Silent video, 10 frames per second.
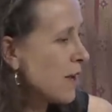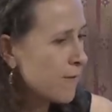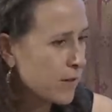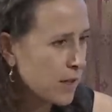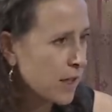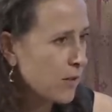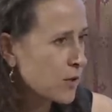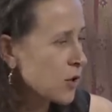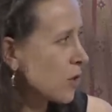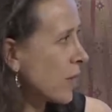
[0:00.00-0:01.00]
filling out
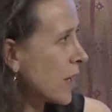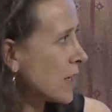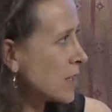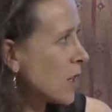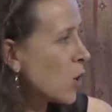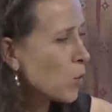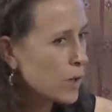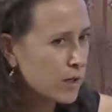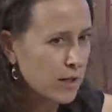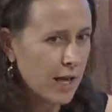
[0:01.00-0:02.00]
surveys,
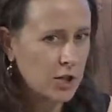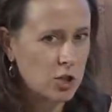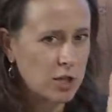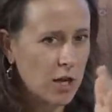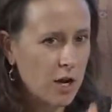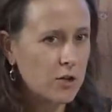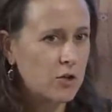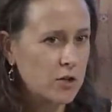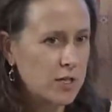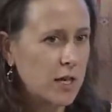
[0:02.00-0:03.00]
we could actually
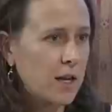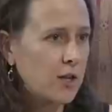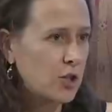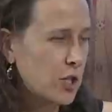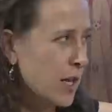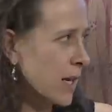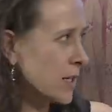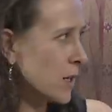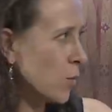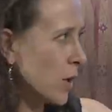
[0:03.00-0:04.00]
understand
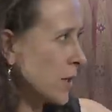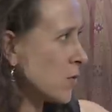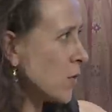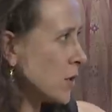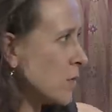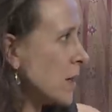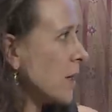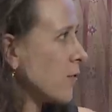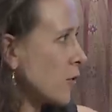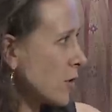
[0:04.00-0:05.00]
genetics and what it's going to
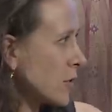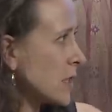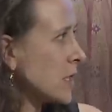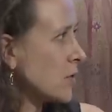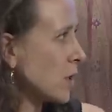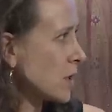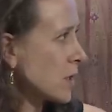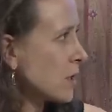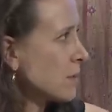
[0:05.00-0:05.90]
mean for your disease risk.